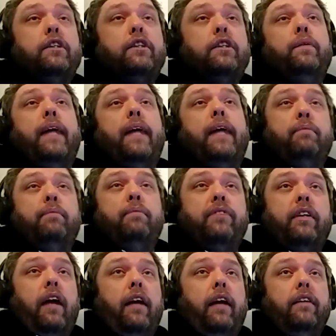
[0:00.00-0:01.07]
you do the epstein
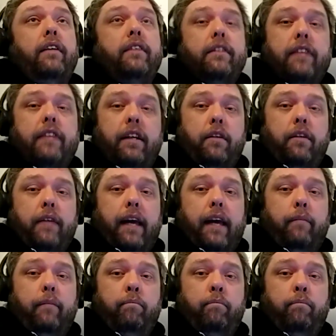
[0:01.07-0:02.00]
island nintendo game